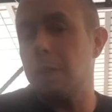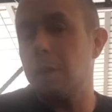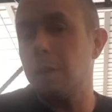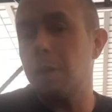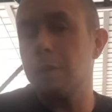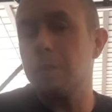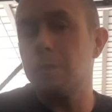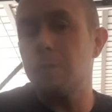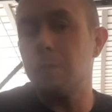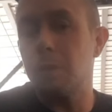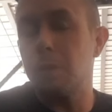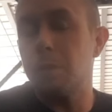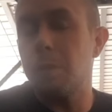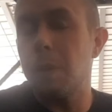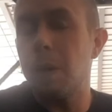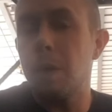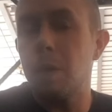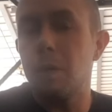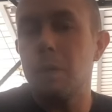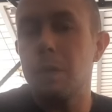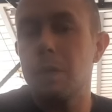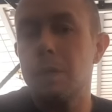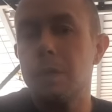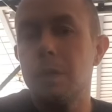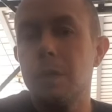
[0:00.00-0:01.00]
a lot more
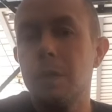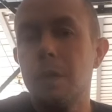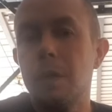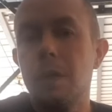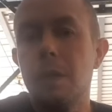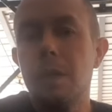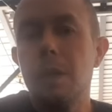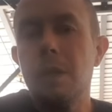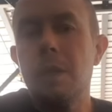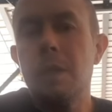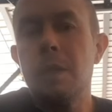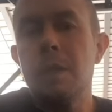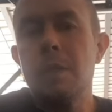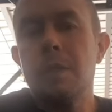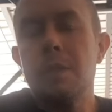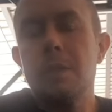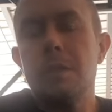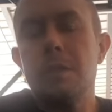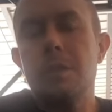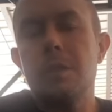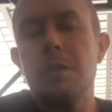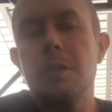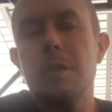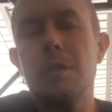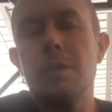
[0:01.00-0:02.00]
power.
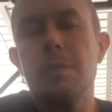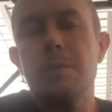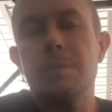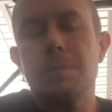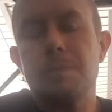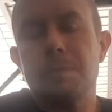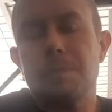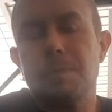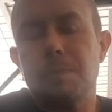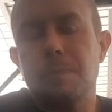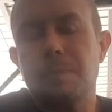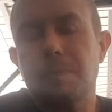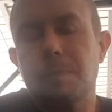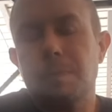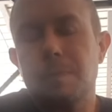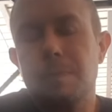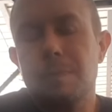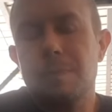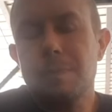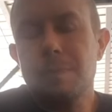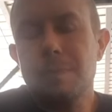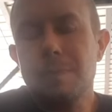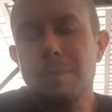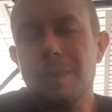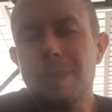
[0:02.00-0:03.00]
So
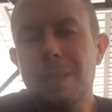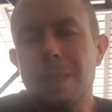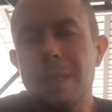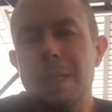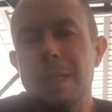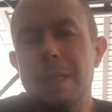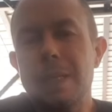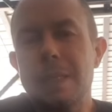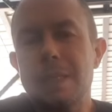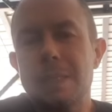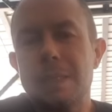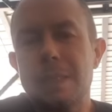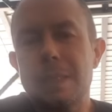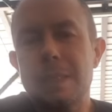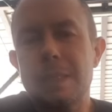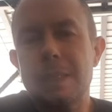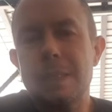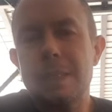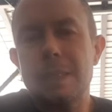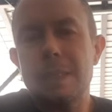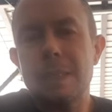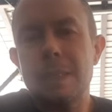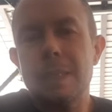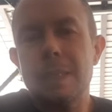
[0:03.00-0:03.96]
it's